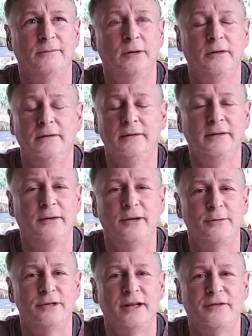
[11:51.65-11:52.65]

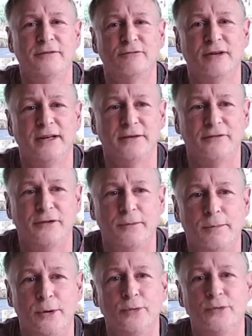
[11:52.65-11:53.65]
was nothing really for
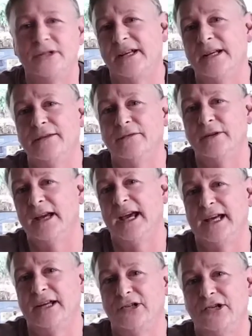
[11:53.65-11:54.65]
the moon to even
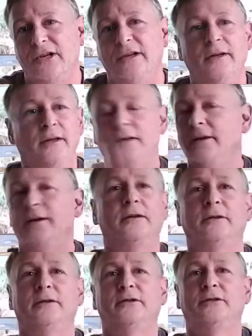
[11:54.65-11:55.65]
catch.
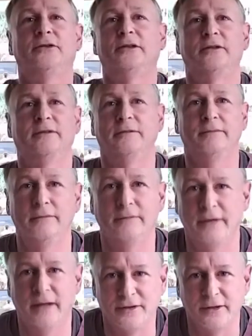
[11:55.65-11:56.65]
It's just
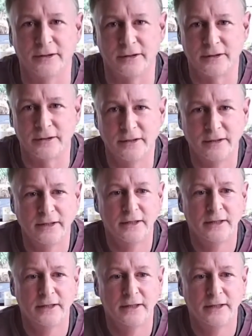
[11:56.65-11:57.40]
nothingness.